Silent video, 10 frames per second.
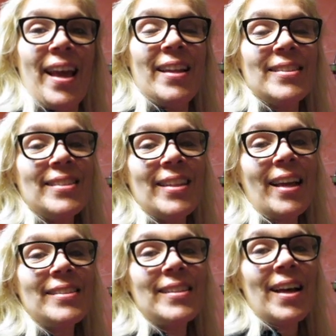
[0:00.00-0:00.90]
And until
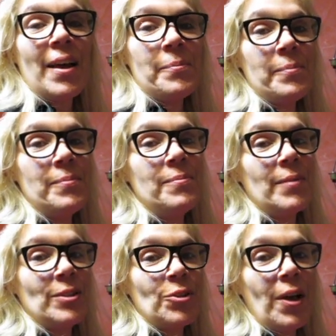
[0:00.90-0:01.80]
next time,
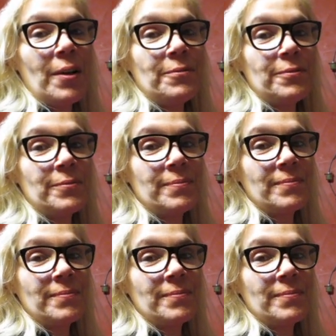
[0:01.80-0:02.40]
much love.